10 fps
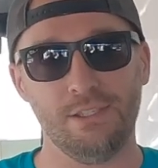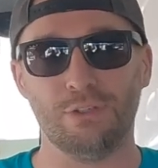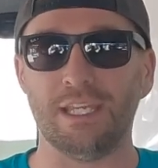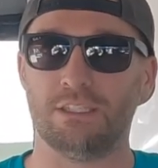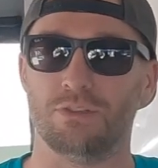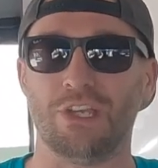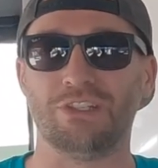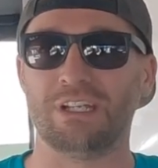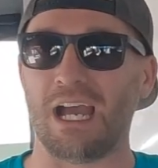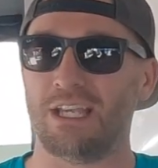You'll get those
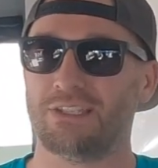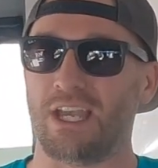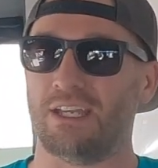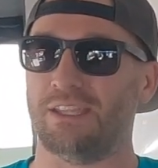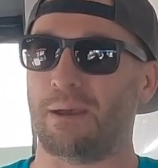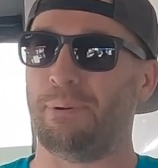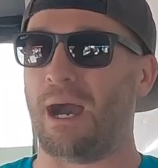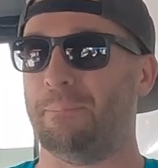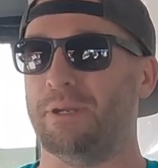other guys that pop